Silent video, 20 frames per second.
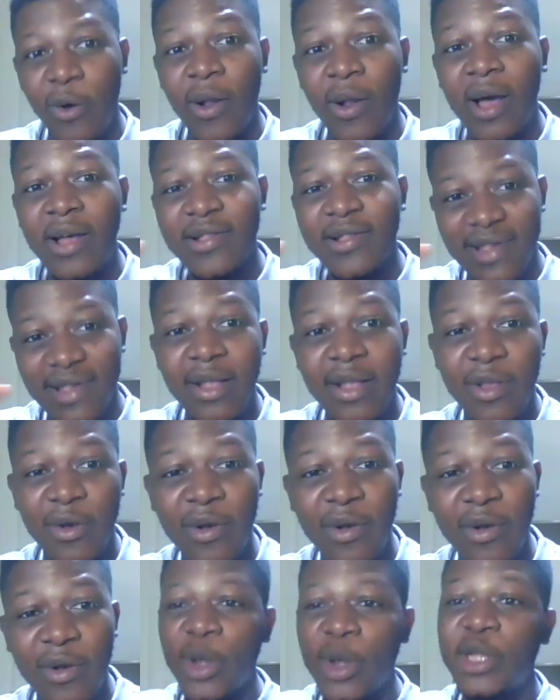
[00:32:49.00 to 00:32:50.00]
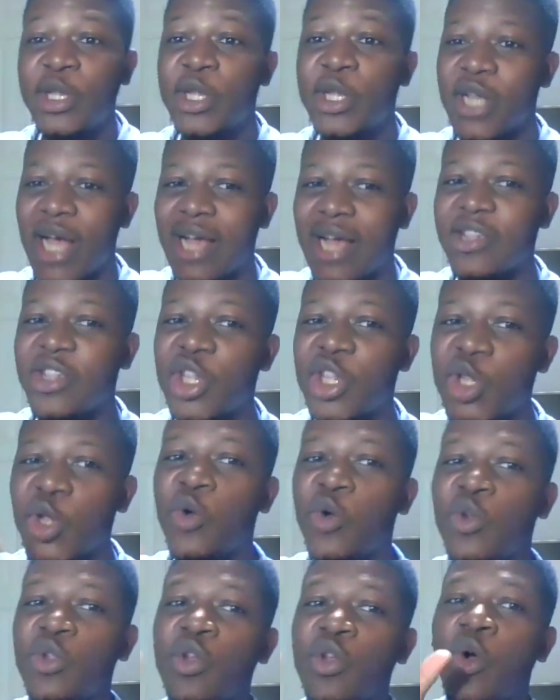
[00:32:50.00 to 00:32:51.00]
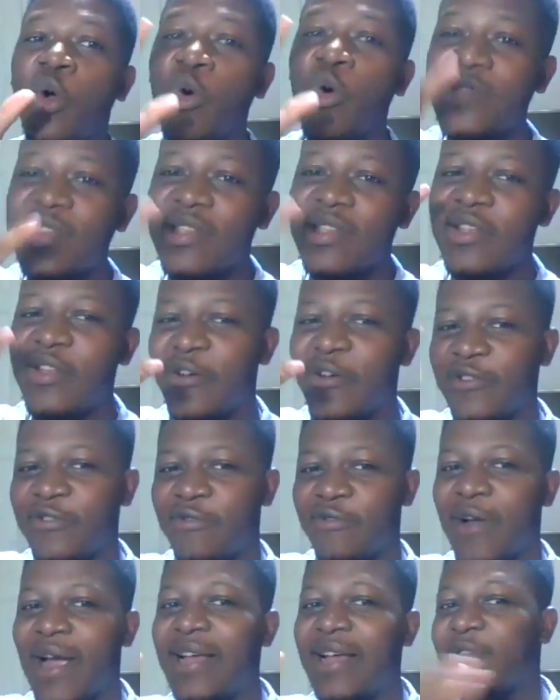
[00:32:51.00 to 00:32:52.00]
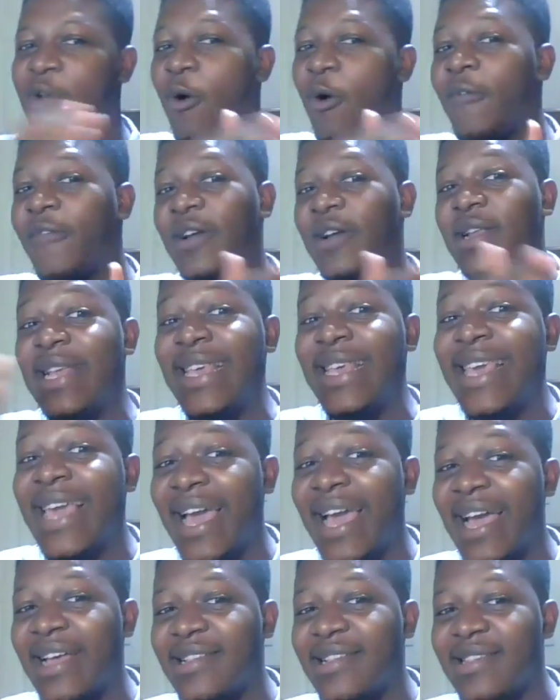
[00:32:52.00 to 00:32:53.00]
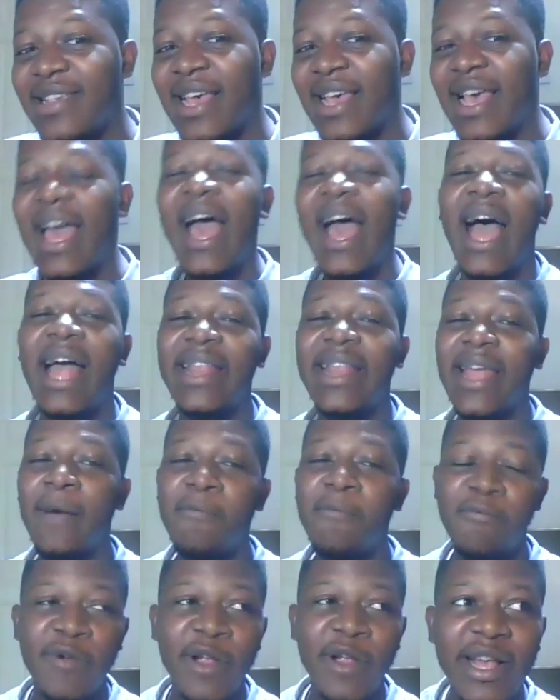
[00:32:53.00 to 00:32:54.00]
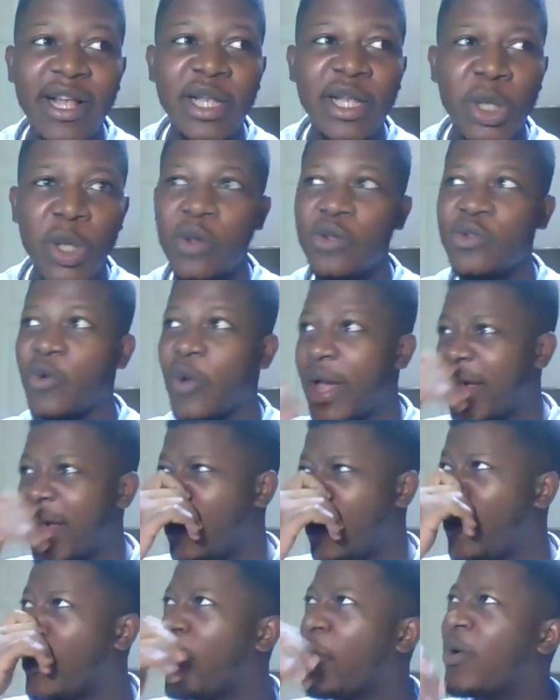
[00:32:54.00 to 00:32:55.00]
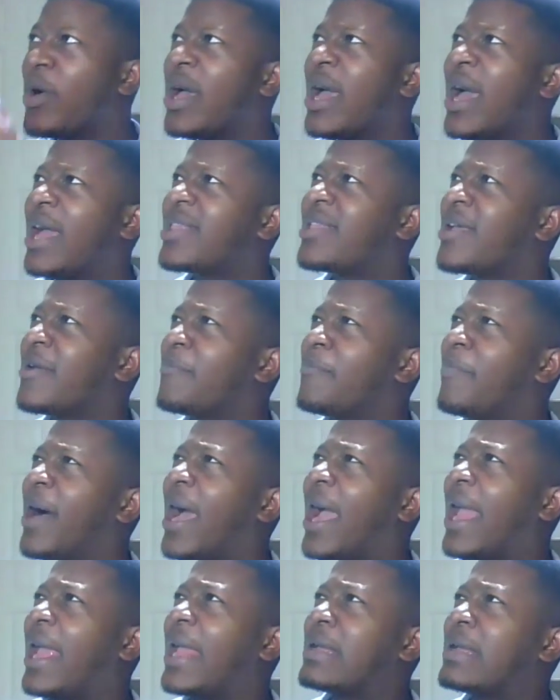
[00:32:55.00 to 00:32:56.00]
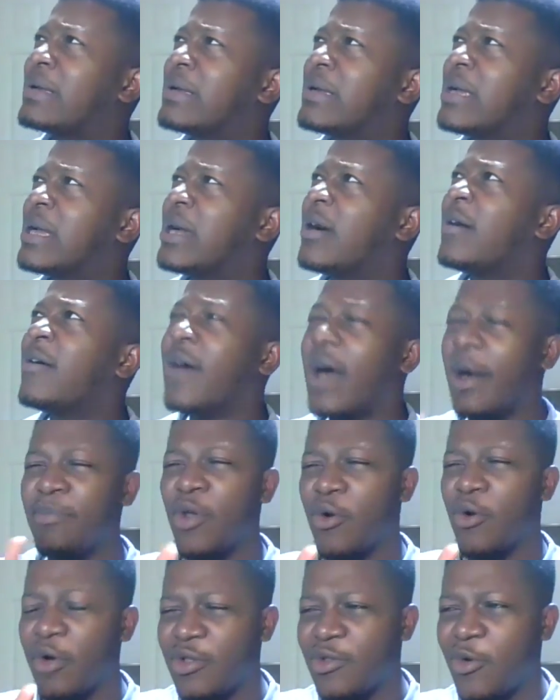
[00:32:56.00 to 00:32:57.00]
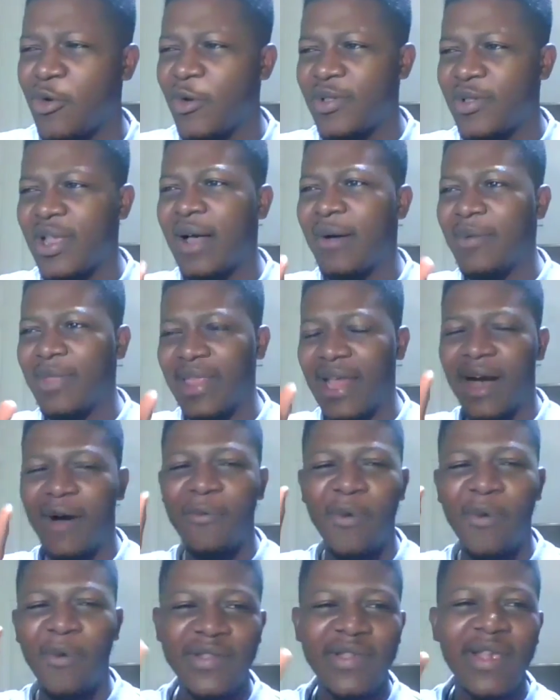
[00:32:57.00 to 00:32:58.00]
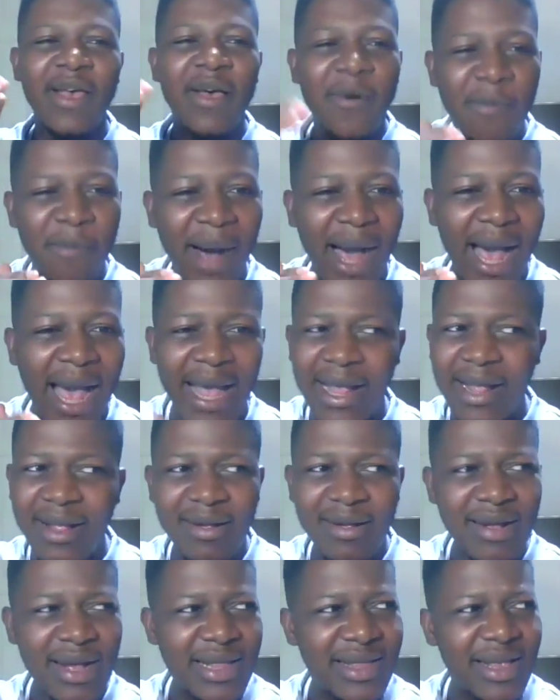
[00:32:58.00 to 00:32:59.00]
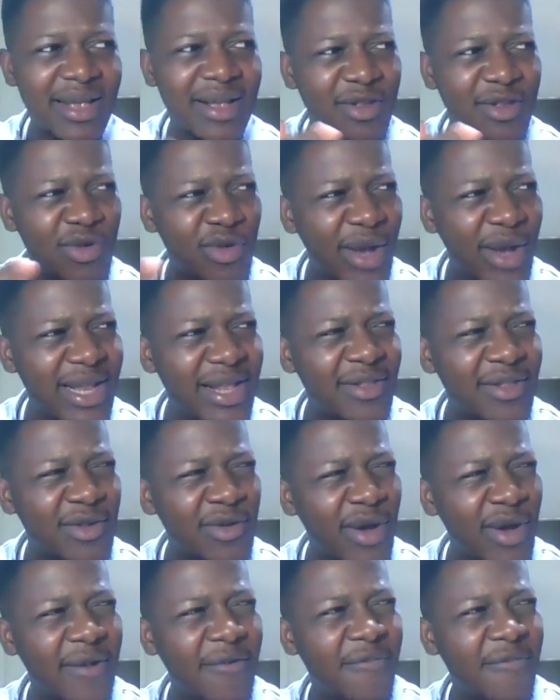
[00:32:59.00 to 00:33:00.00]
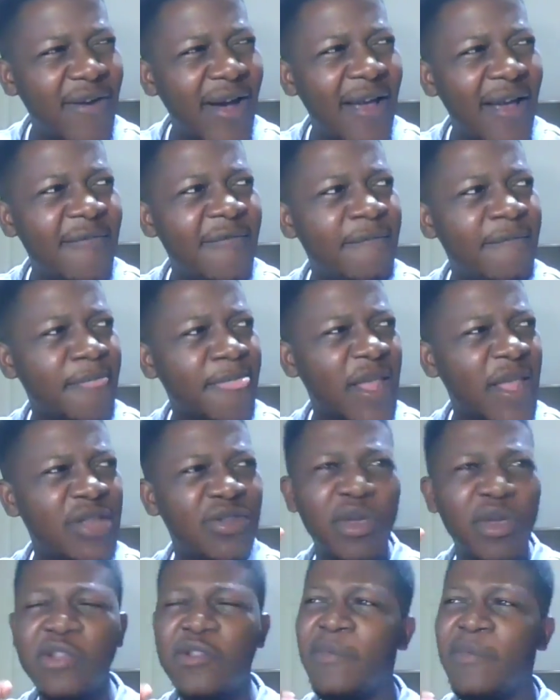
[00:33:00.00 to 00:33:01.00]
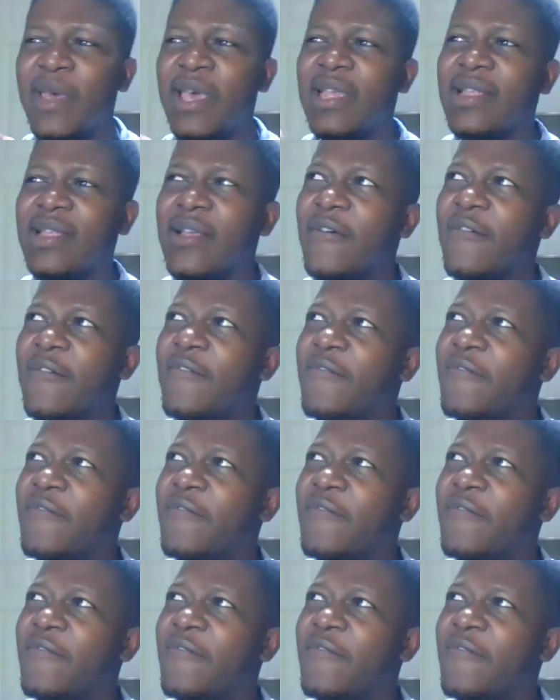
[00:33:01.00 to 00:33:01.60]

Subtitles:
sector now, which has shown continuous rise over the years. And there are predictions where it will, I think I'm not going to quote that now, but by, I think, 2025, it's going to be in the